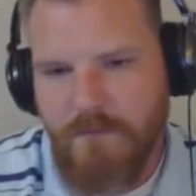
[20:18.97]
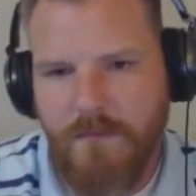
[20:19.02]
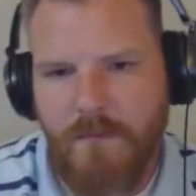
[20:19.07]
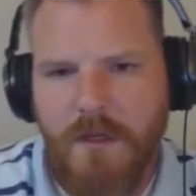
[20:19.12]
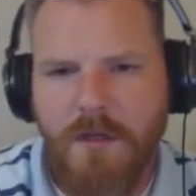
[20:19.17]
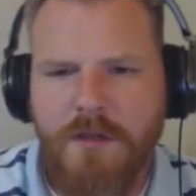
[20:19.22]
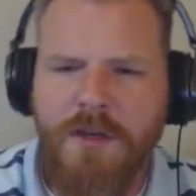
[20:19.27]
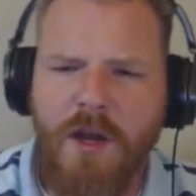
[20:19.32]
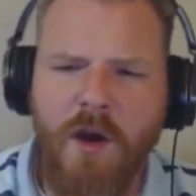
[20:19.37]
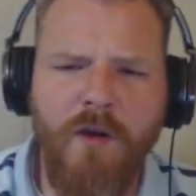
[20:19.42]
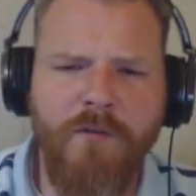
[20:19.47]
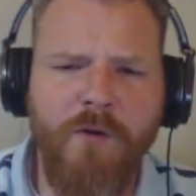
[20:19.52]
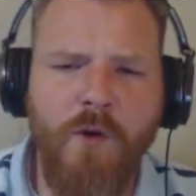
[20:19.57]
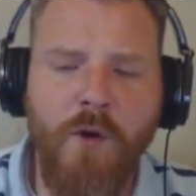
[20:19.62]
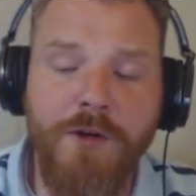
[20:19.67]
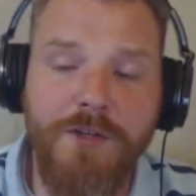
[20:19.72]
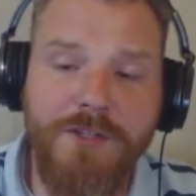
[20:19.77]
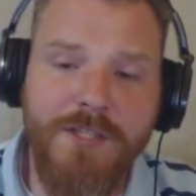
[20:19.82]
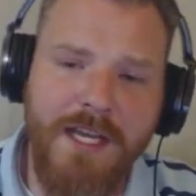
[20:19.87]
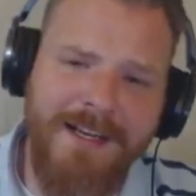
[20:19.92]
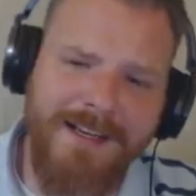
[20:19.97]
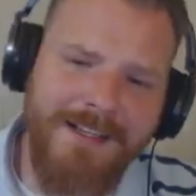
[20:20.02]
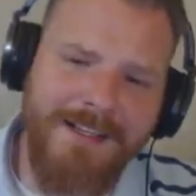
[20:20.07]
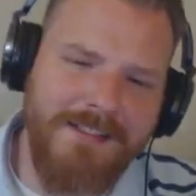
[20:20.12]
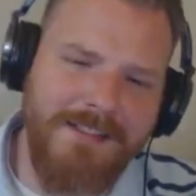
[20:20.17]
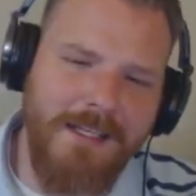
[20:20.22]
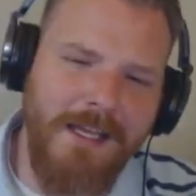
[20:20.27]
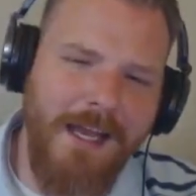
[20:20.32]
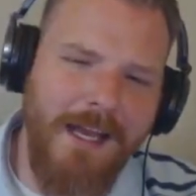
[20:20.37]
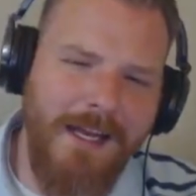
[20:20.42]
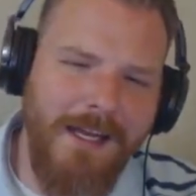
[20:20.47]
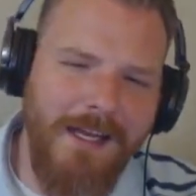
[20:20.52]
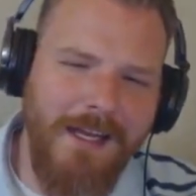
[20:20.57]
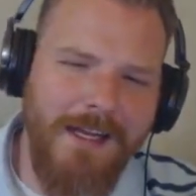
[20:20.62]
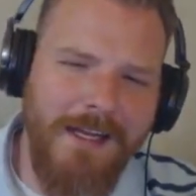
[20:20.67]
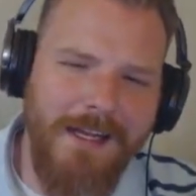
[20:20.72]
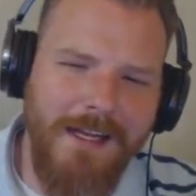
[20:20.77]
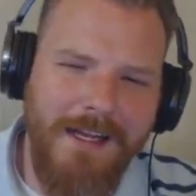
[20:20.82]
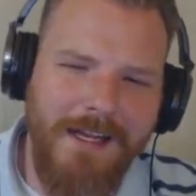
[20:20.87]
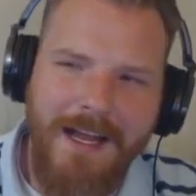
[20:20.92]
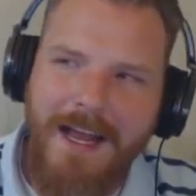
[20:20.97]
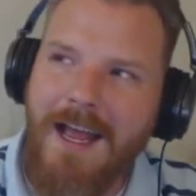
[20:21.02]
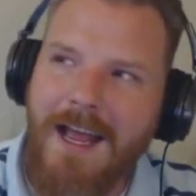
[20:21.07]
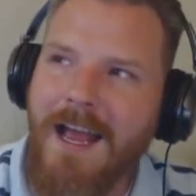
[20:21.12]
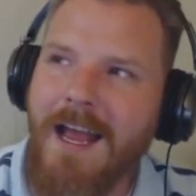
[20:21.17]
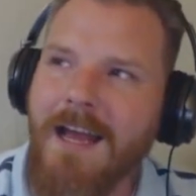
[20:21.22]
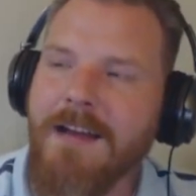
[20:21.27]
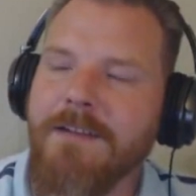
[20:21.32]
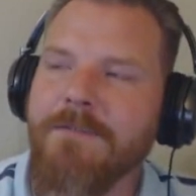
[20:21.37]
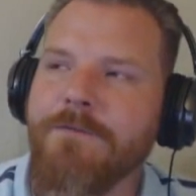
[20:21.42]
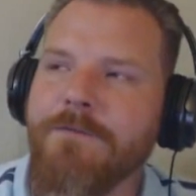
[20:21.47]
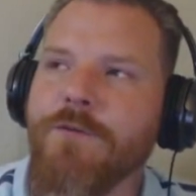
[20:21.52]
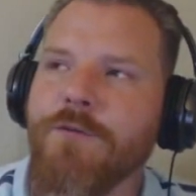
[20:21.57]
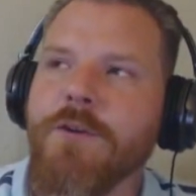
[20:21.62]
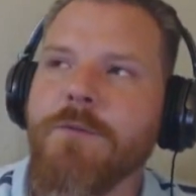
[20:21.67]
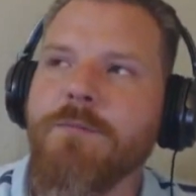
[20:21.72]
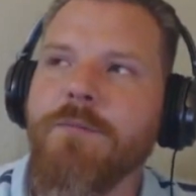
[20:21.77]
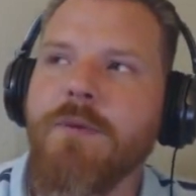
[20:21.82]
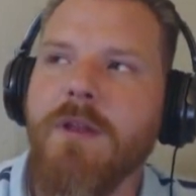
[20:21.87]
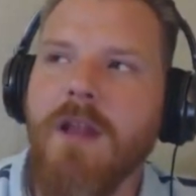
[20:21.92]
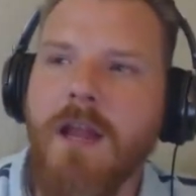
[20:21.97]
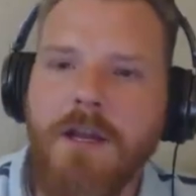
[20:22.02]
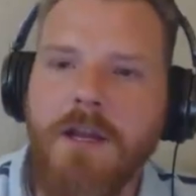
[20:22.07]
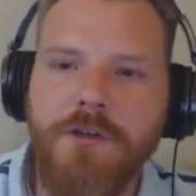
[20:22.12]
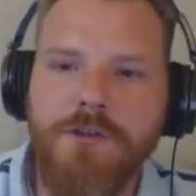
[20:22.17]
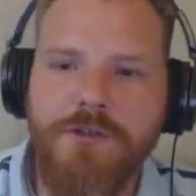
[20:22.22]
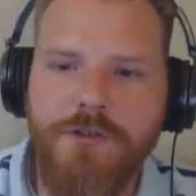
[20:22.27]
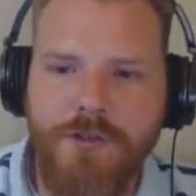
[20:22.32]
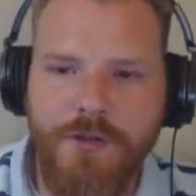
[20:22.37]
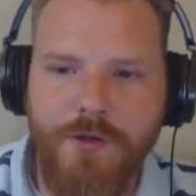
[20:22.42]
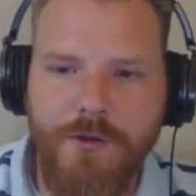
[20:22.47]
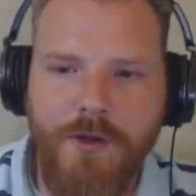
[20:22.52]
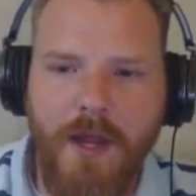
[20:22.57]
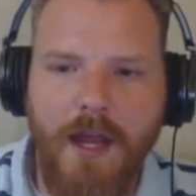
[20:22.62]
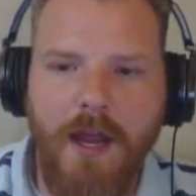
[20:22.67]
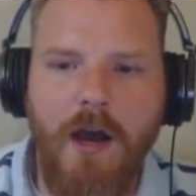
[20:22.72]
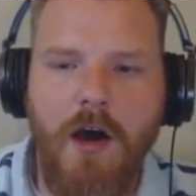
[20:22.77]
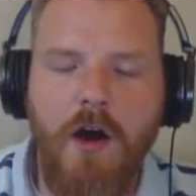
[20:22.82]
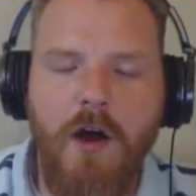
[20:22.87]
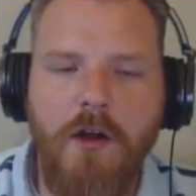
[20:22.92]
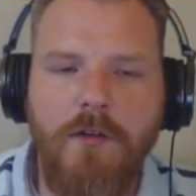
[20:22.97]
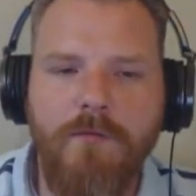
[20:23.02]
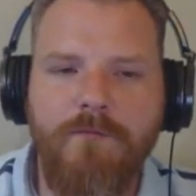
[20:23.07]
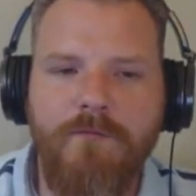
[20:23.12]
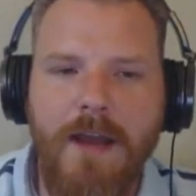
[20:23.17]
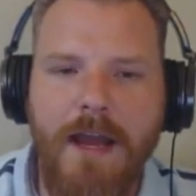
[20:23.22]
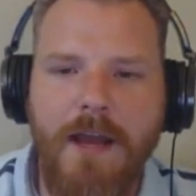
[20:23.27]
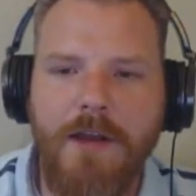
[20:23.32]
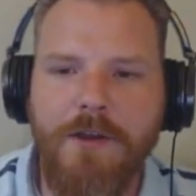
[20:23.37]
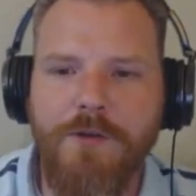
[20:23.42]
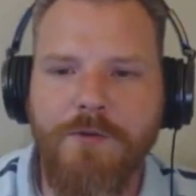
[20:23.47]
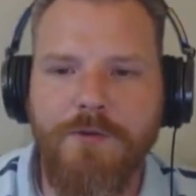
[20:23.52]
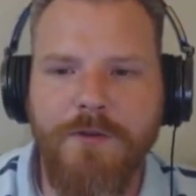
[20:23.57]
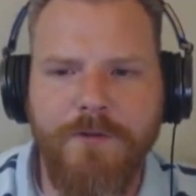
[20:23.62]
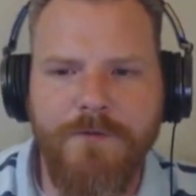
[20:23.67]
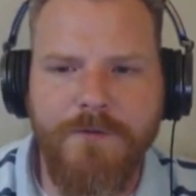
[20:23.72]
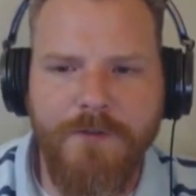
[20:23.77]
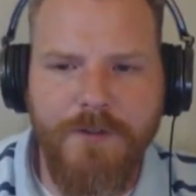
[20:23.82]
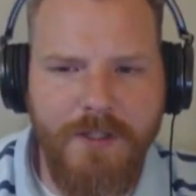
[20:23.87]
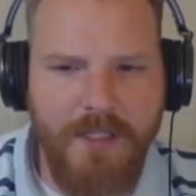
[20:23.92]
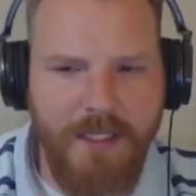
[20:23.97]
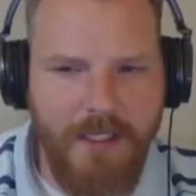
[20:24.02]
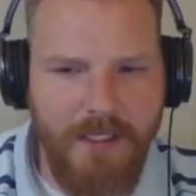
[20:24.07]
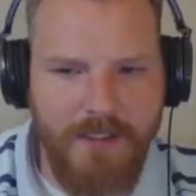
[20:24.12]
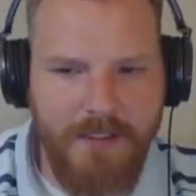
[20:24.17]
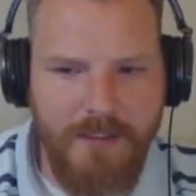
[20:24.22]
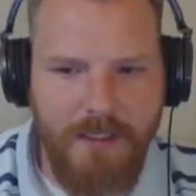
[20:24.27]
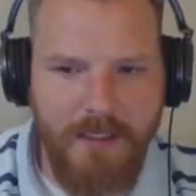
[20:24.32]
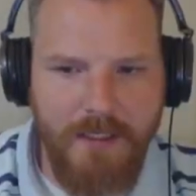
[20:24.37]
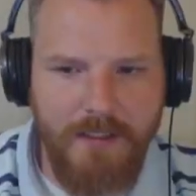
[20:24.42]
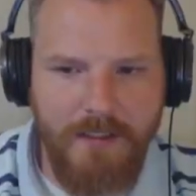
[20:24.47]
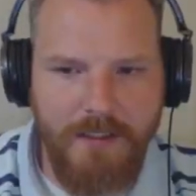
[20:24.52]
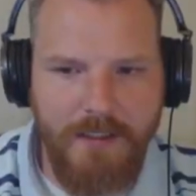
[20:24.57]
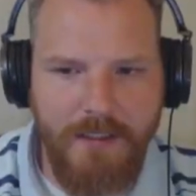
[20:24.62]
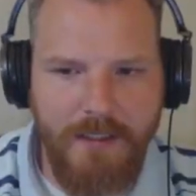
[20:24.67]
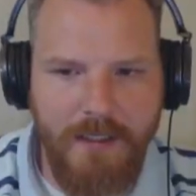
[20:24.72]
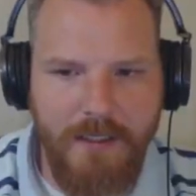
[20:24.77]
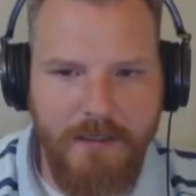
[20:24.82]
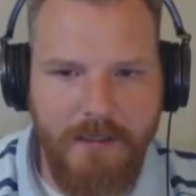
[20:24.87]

No, of course. Yeah. It's like, and for the players too, they all value different things. Oddly enough,